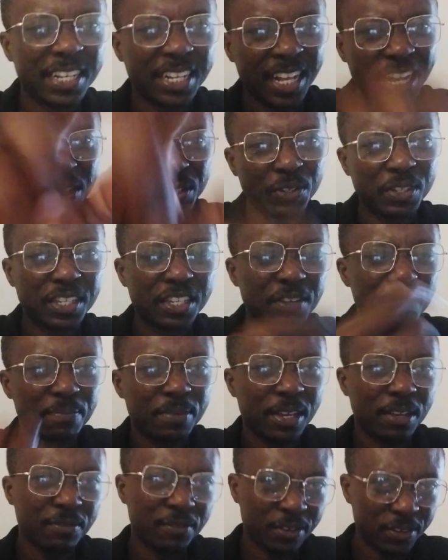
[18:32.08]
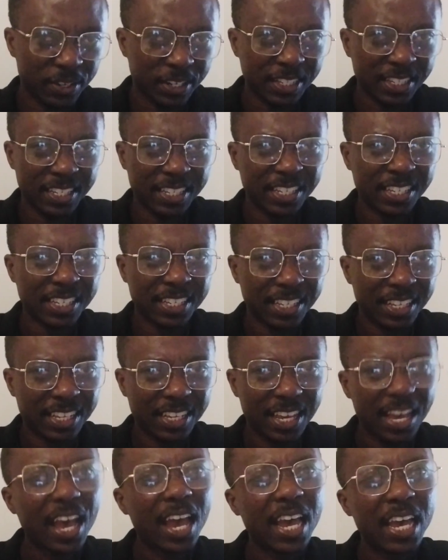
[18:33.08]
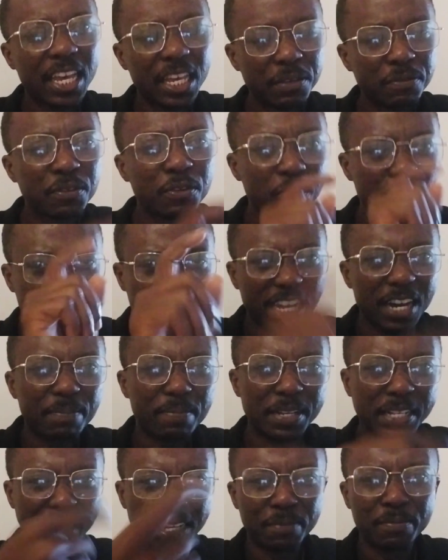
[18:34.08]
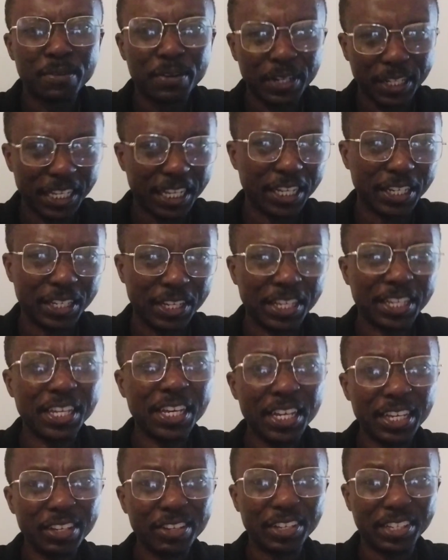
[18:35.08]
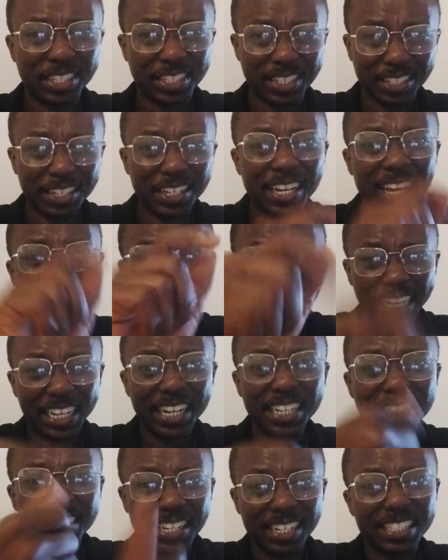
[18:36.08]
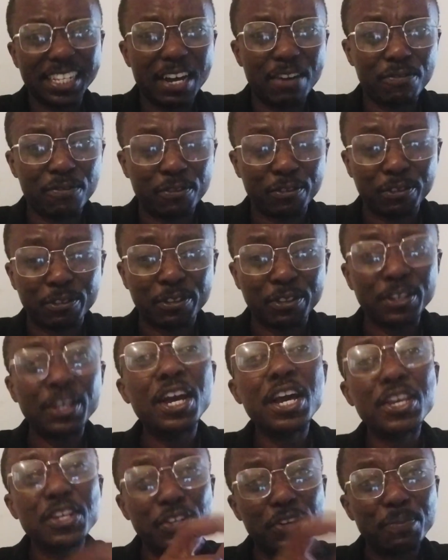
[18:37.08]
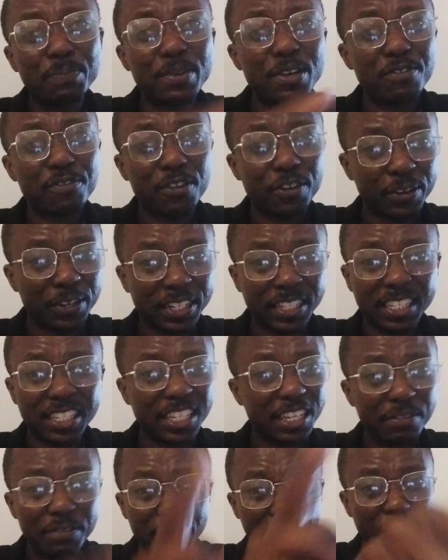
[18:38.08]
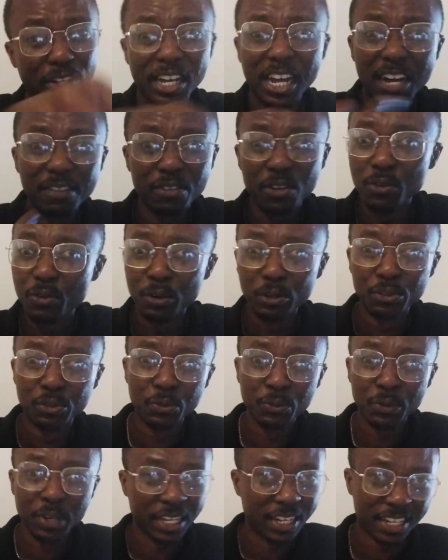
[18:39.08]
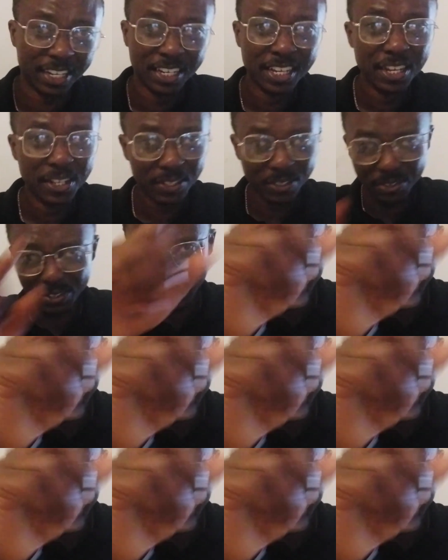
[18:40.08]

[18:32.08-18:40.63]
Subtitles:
cry, you still pay for it. If you wake up in the morning, you still encounter that food, you pay for it, even though you haven't gone to work to